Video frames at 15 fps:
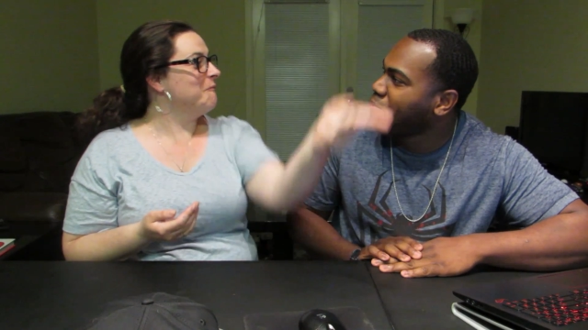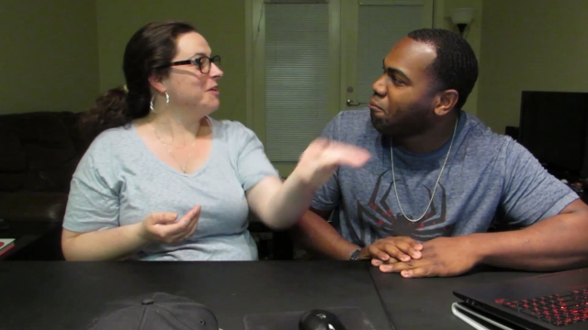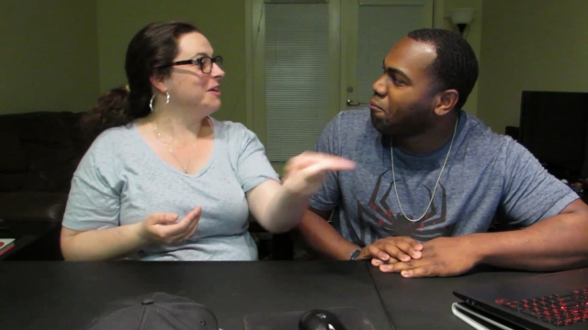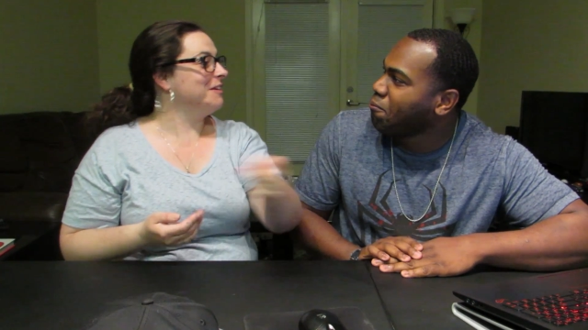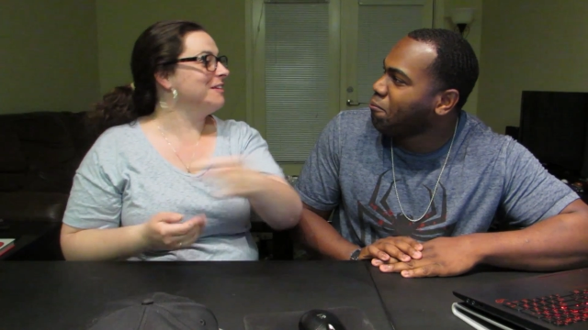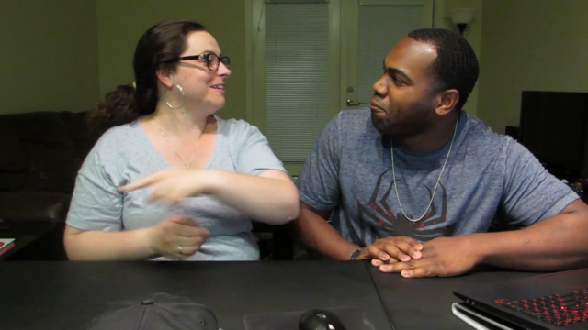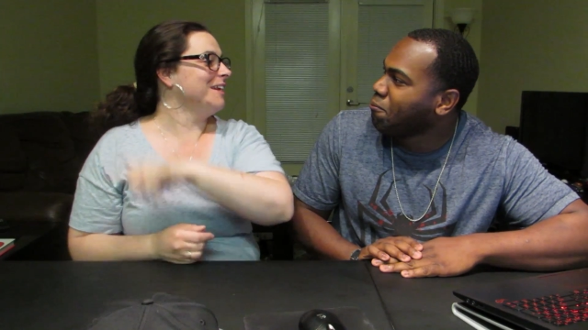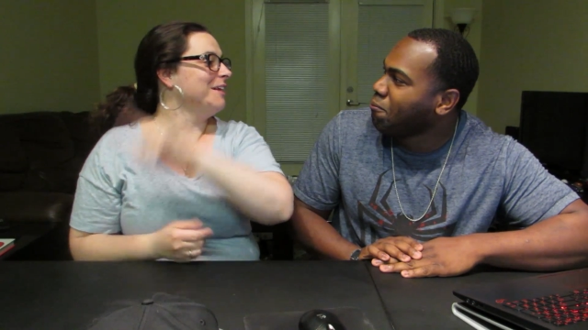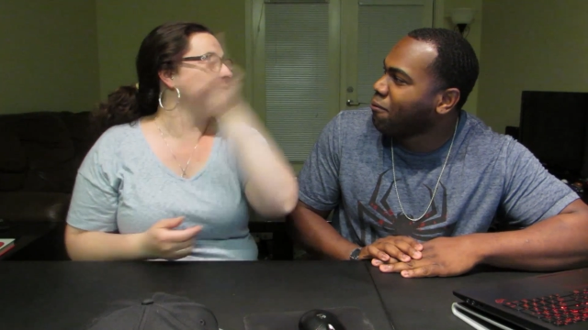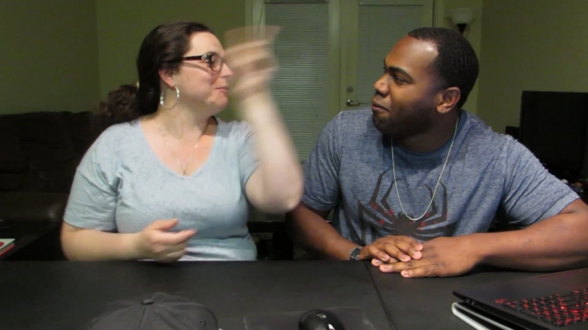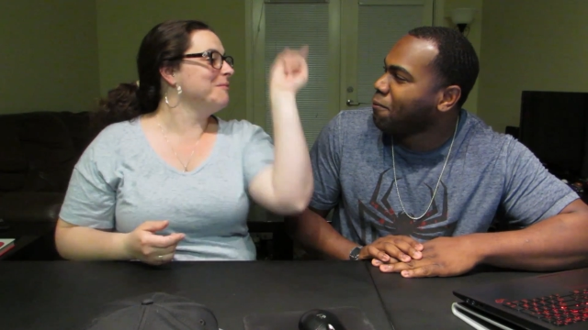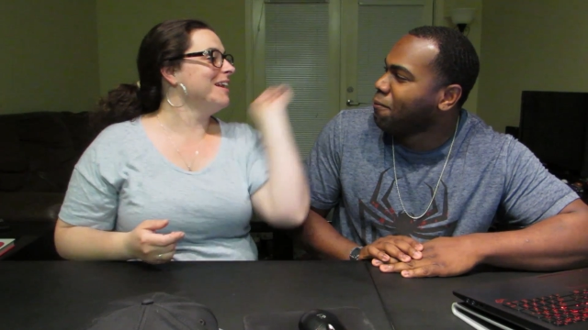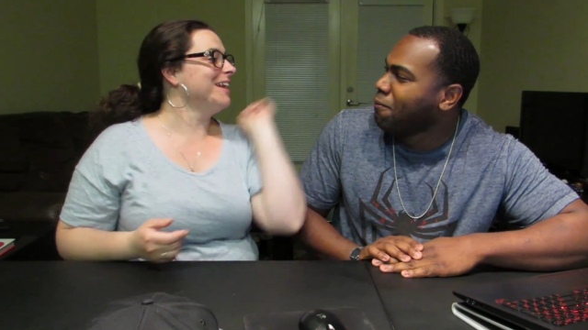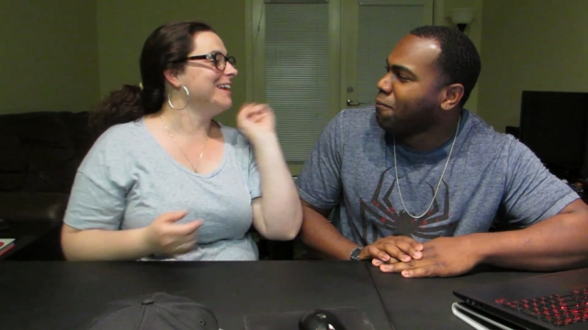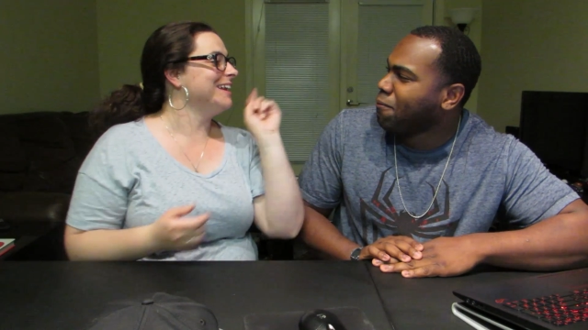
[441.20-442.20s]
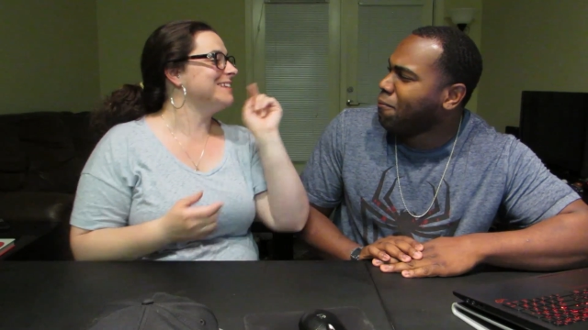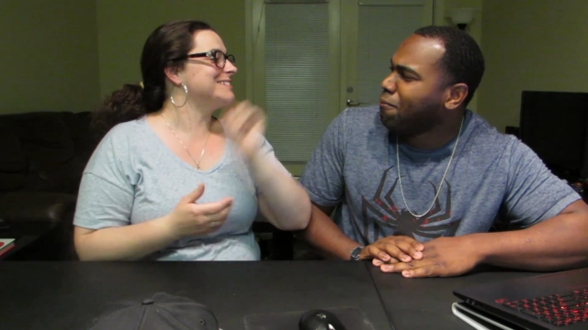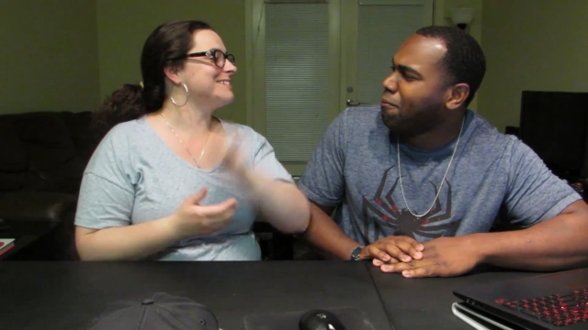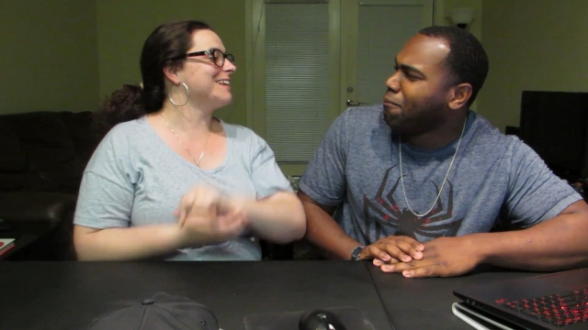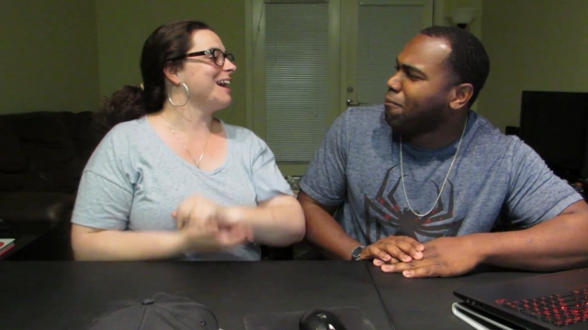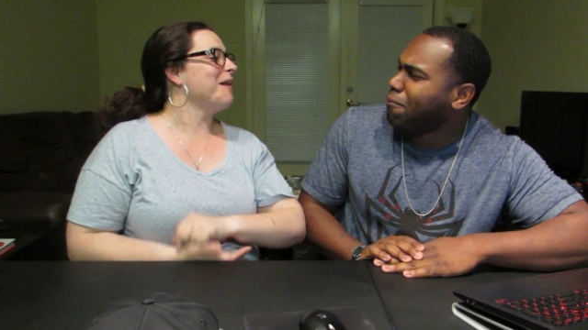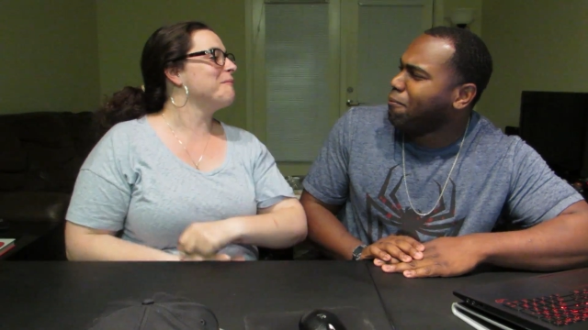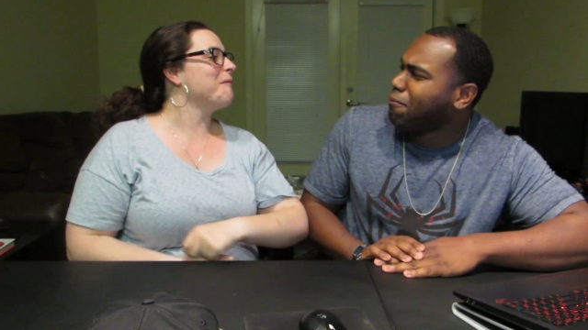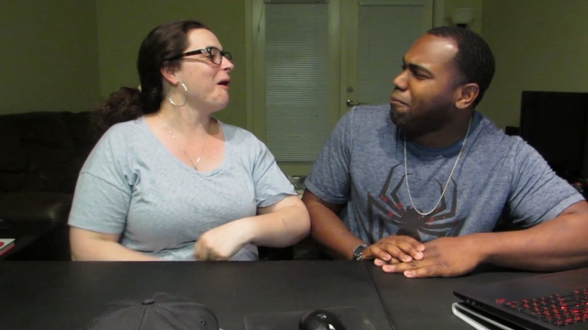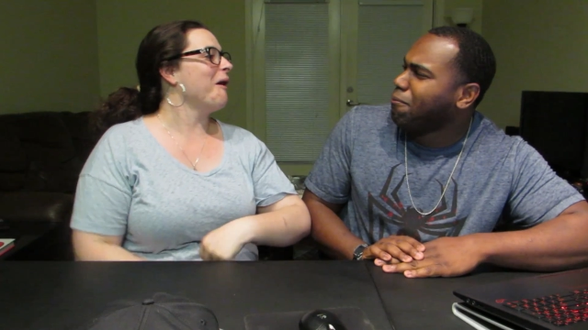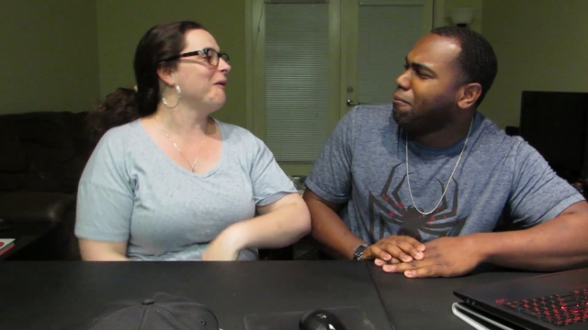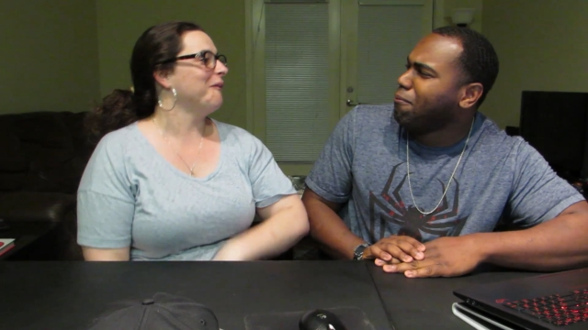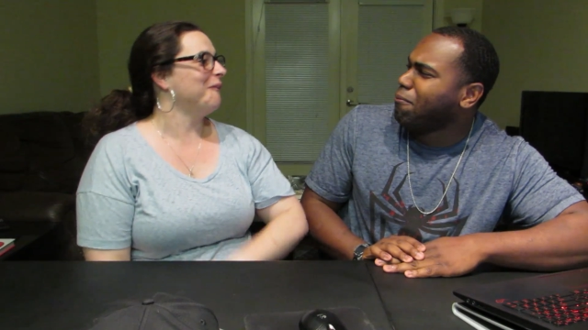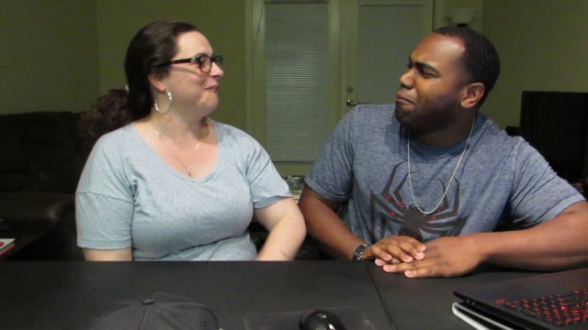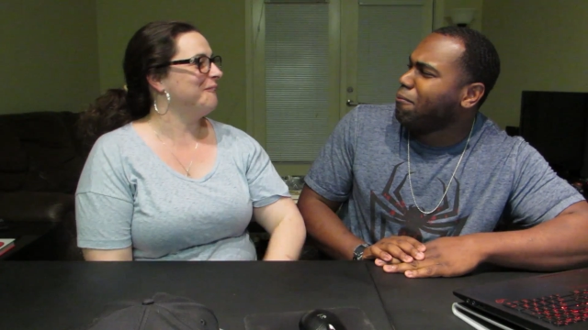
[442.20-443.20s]
Speaker 1: field and everybody gets to come
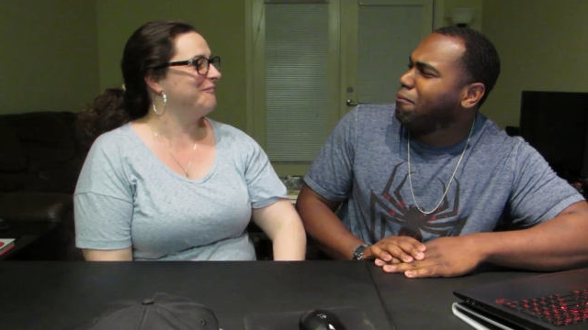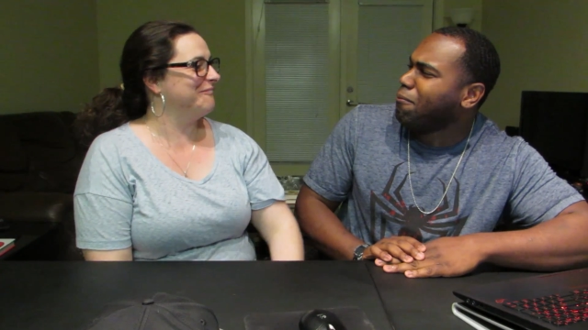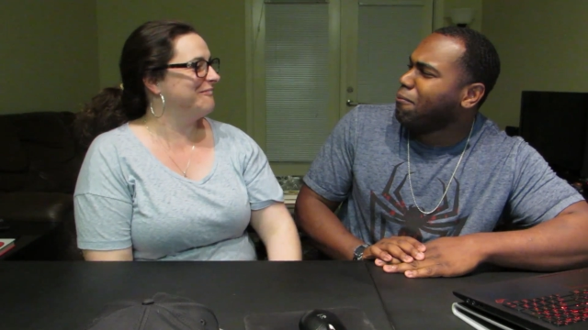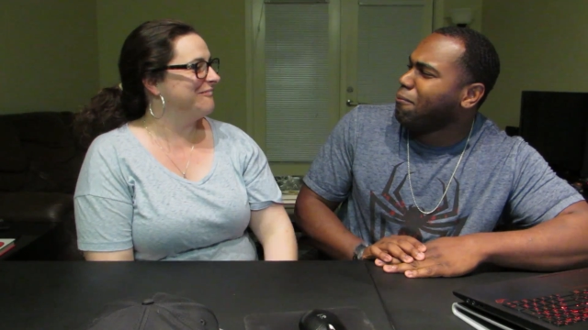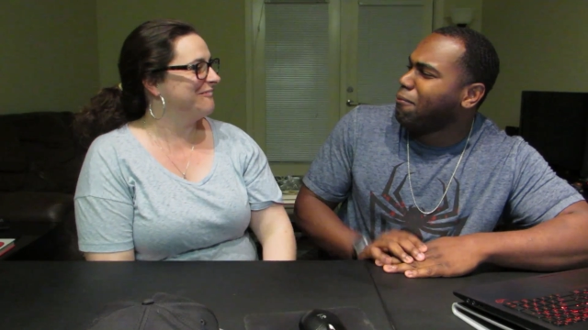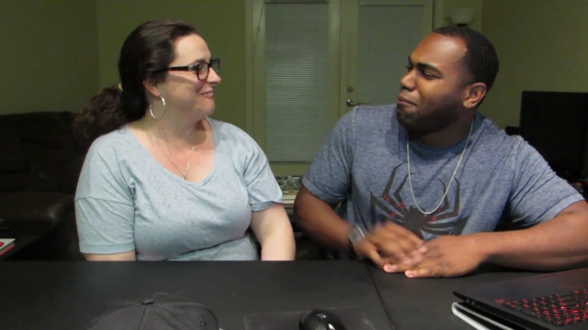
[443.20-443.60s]
home.